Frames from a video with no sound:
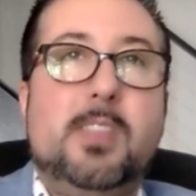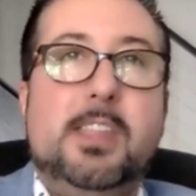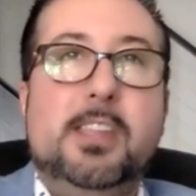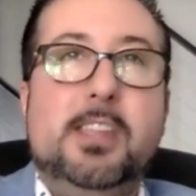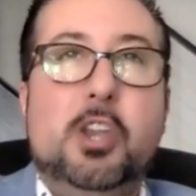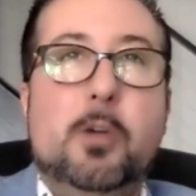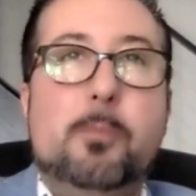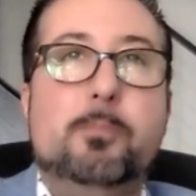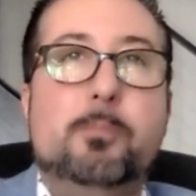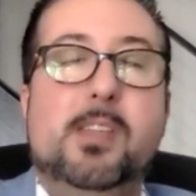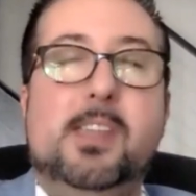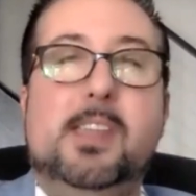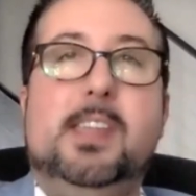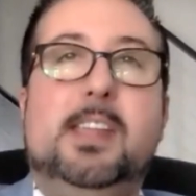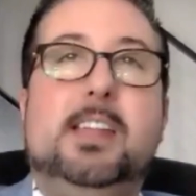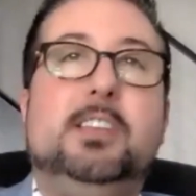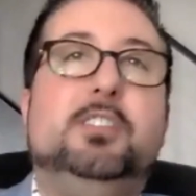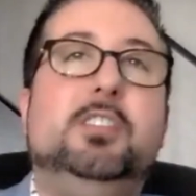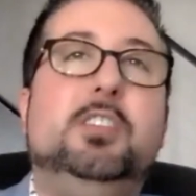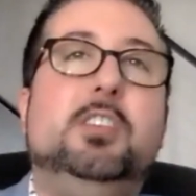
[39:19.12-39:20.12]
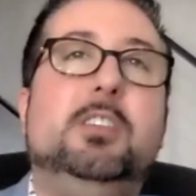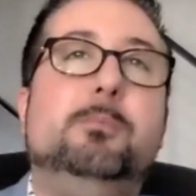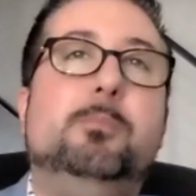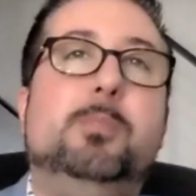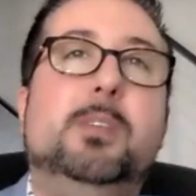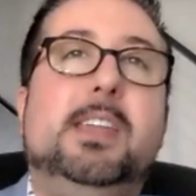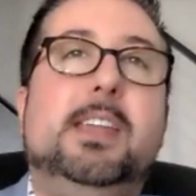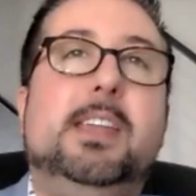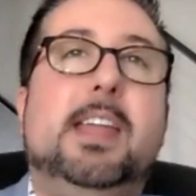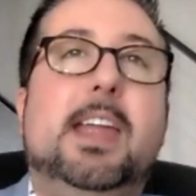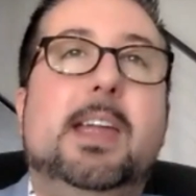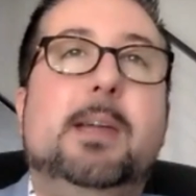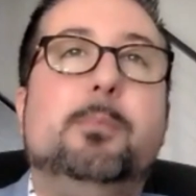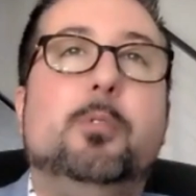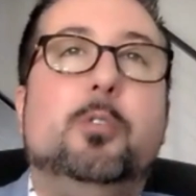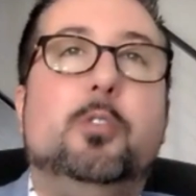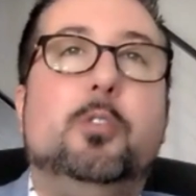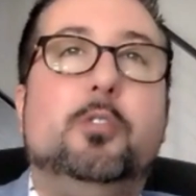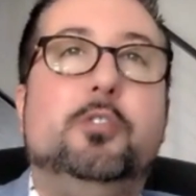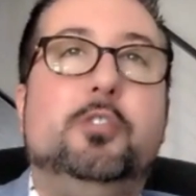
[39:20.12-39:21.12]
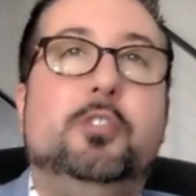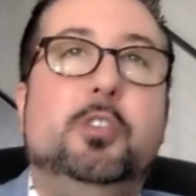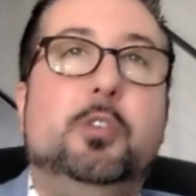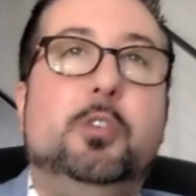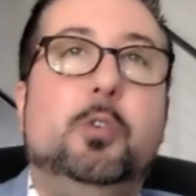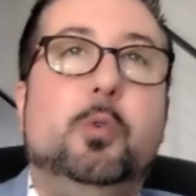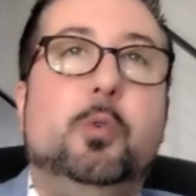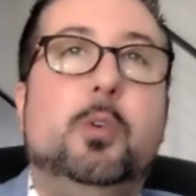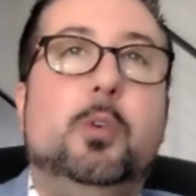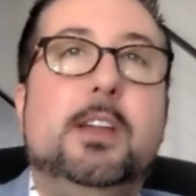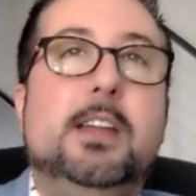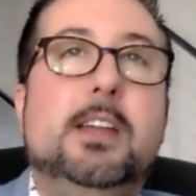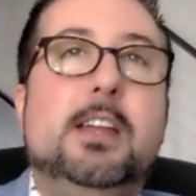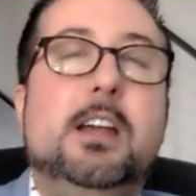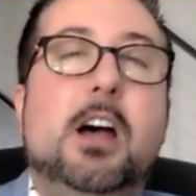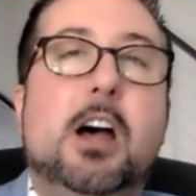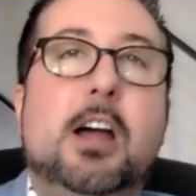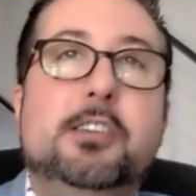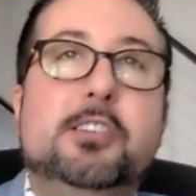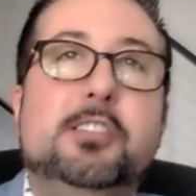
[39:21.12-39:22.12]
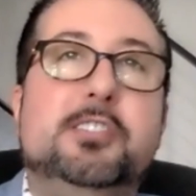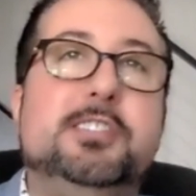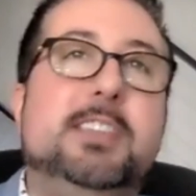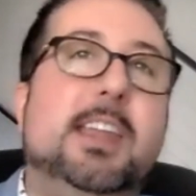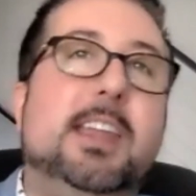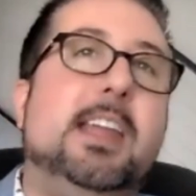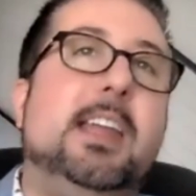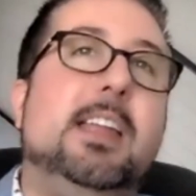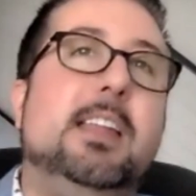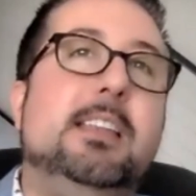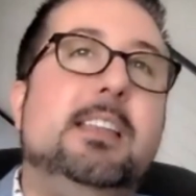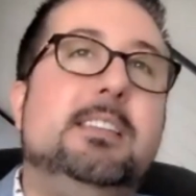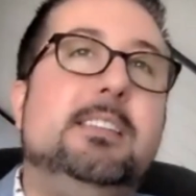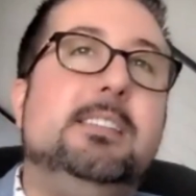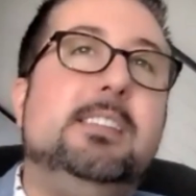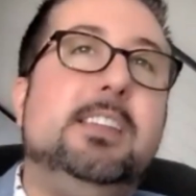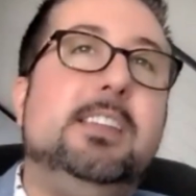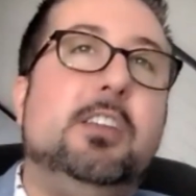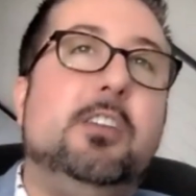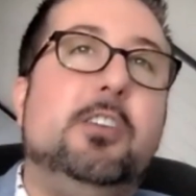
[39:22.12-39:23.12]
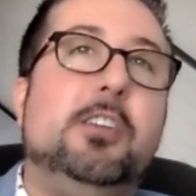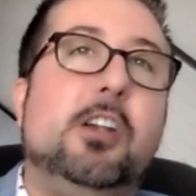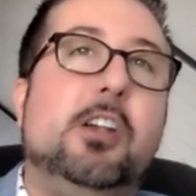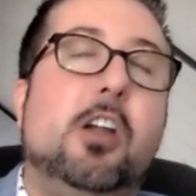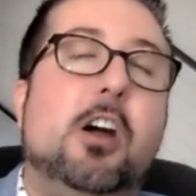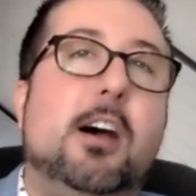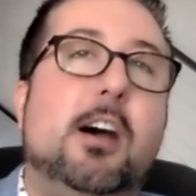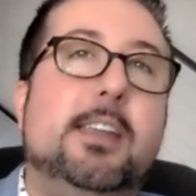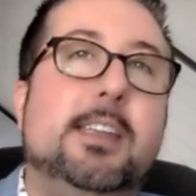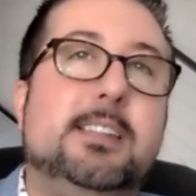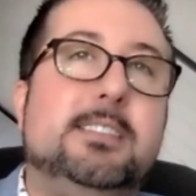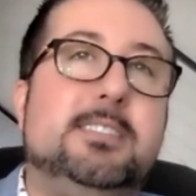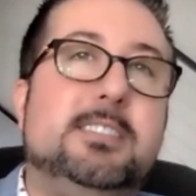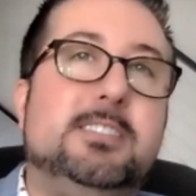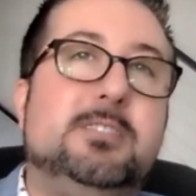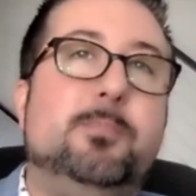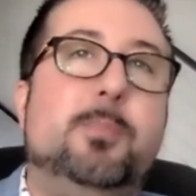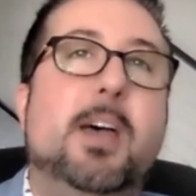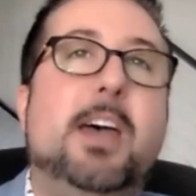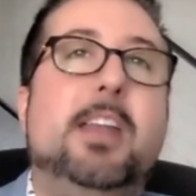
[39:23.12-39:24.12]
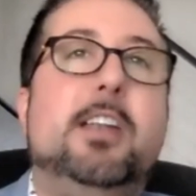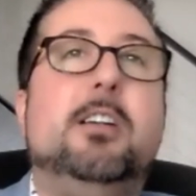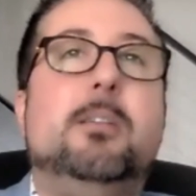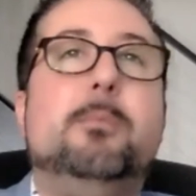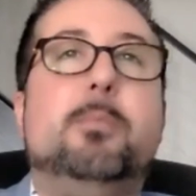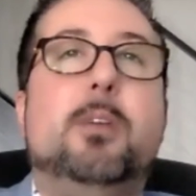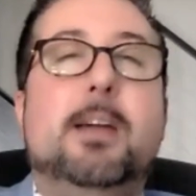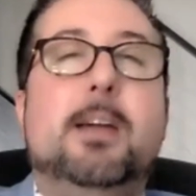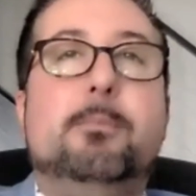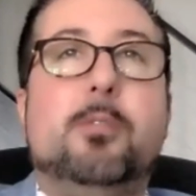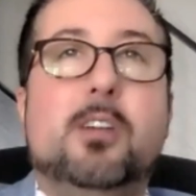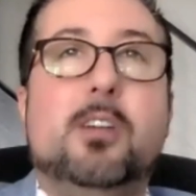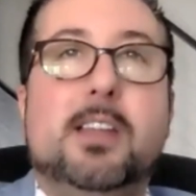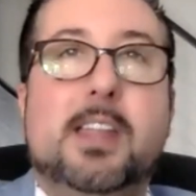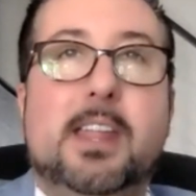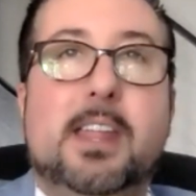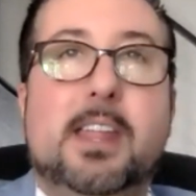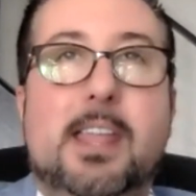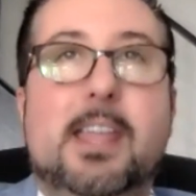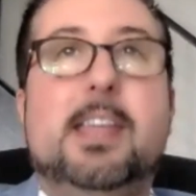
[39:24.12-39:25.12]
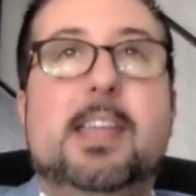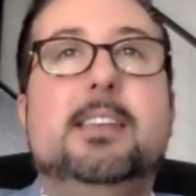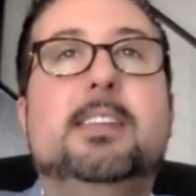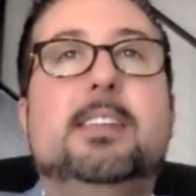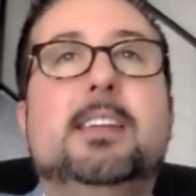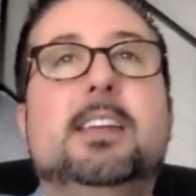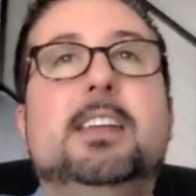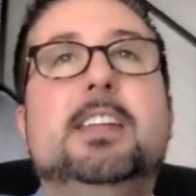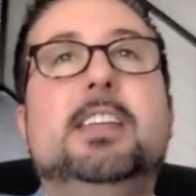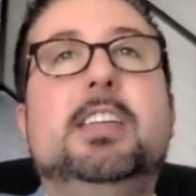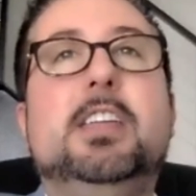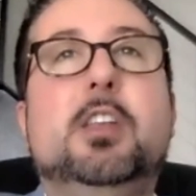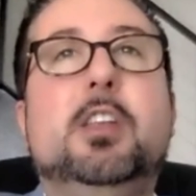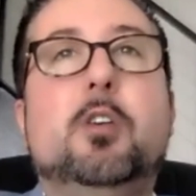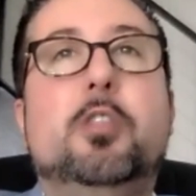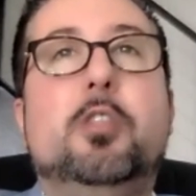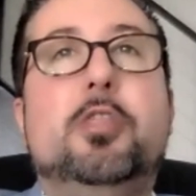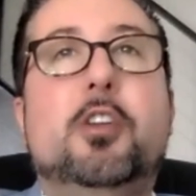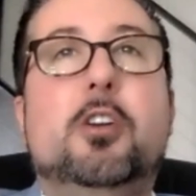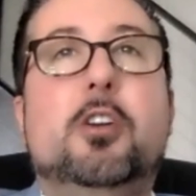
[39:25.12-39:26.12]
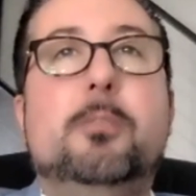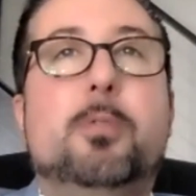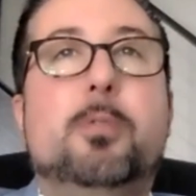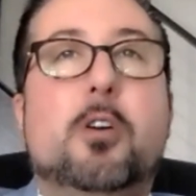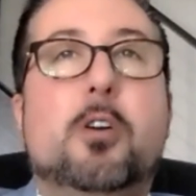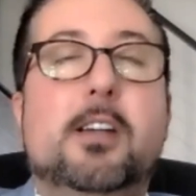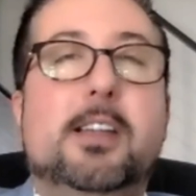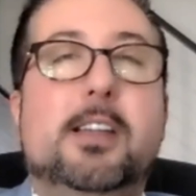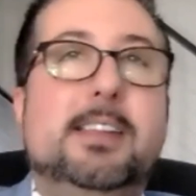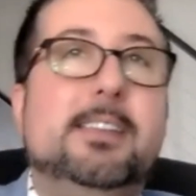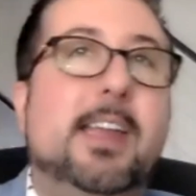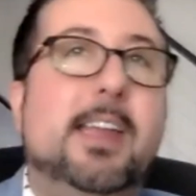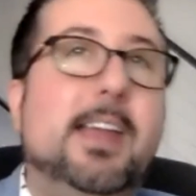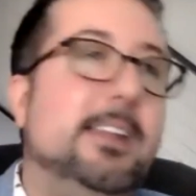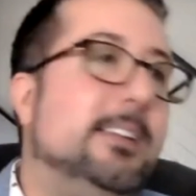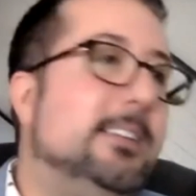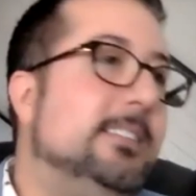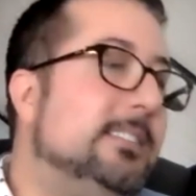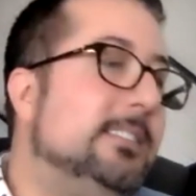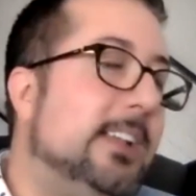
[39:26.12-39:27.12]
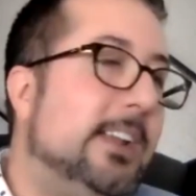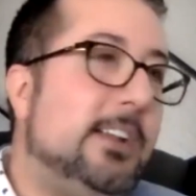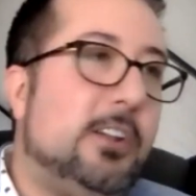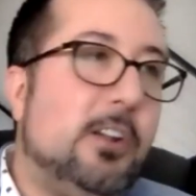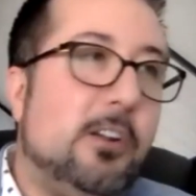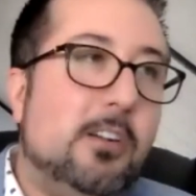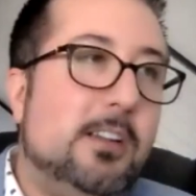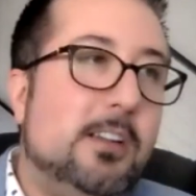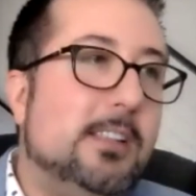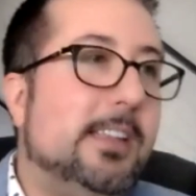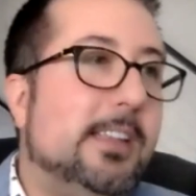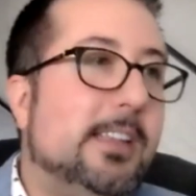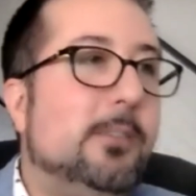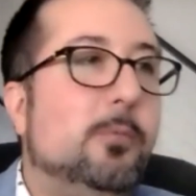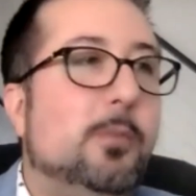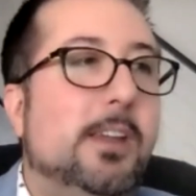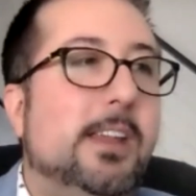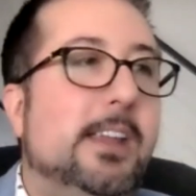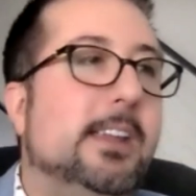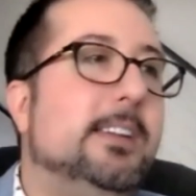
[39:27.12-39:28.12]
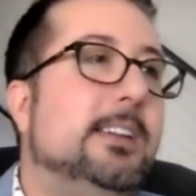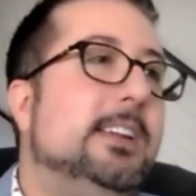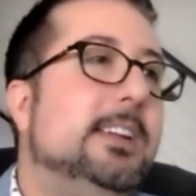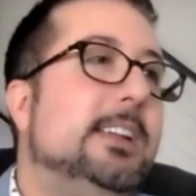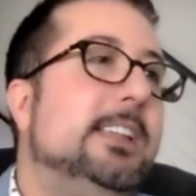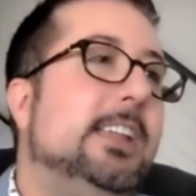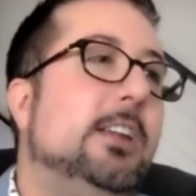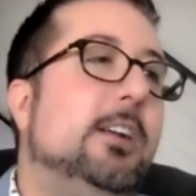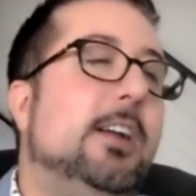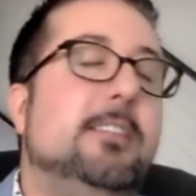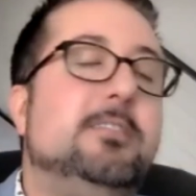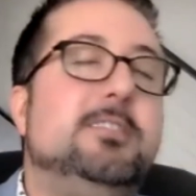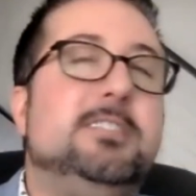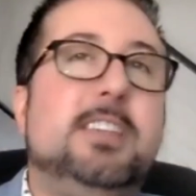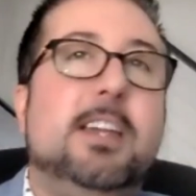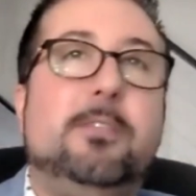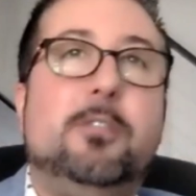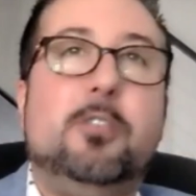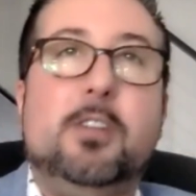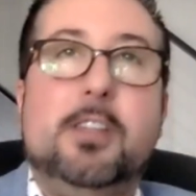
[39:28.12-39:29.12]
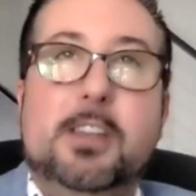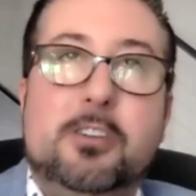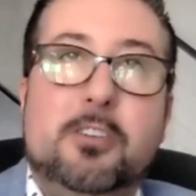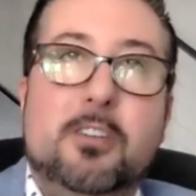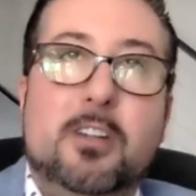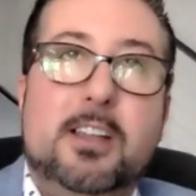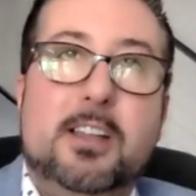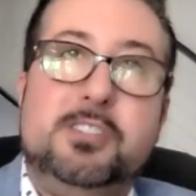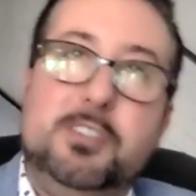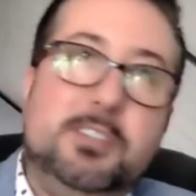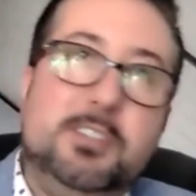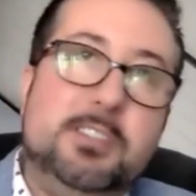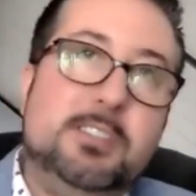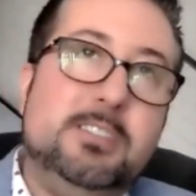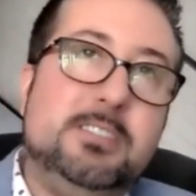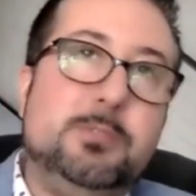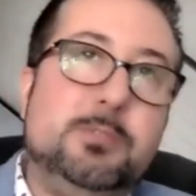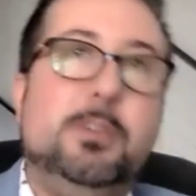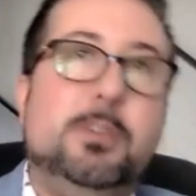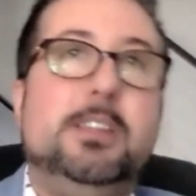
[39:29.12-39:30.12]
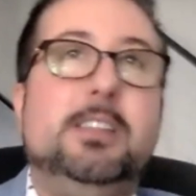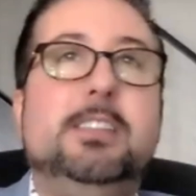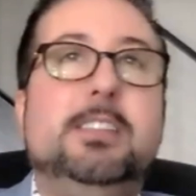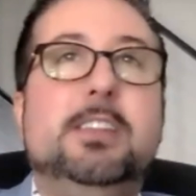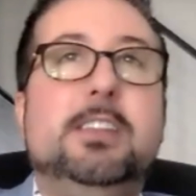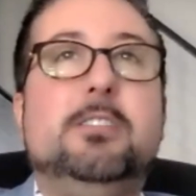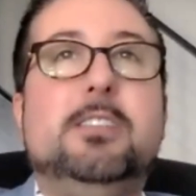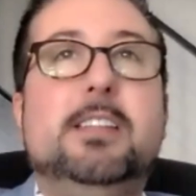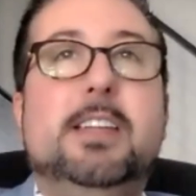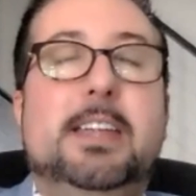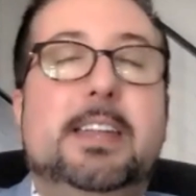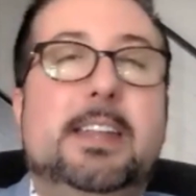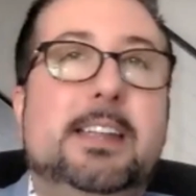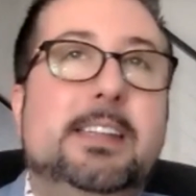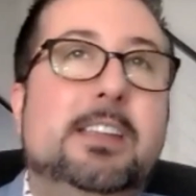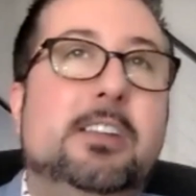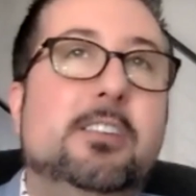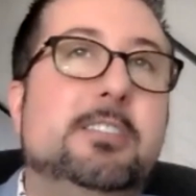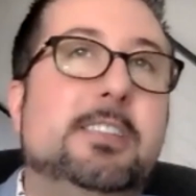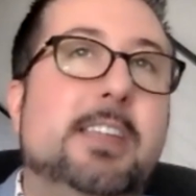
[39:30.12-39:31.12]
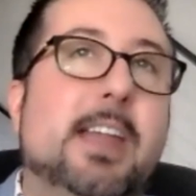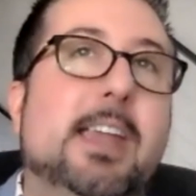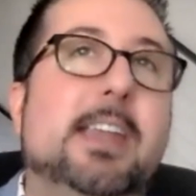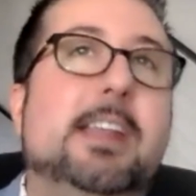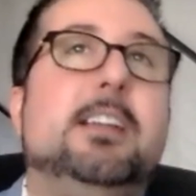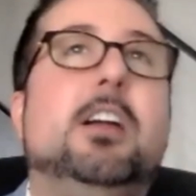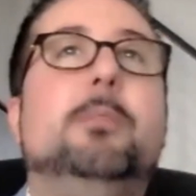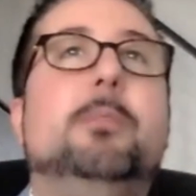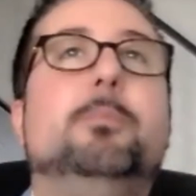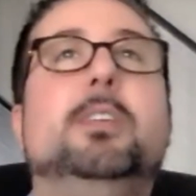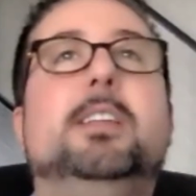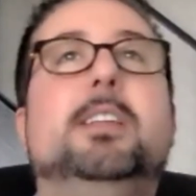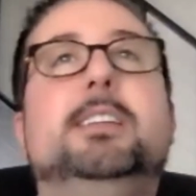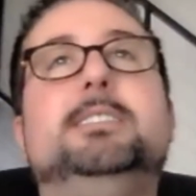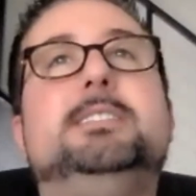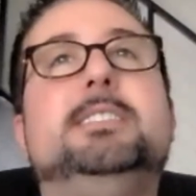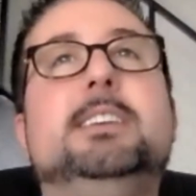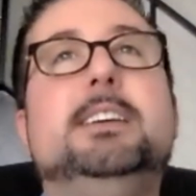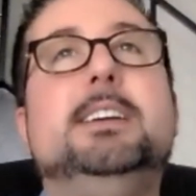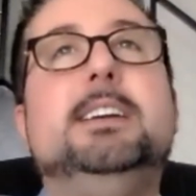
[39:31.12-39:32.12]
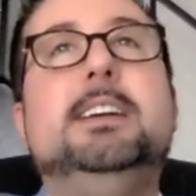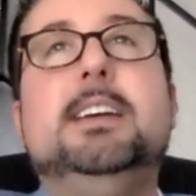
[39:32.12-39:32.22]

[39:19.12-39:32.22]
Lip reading: being able to understand, your audiences better by bringing in, third-party data. Like currently we, have several integrations with, leading, data companies.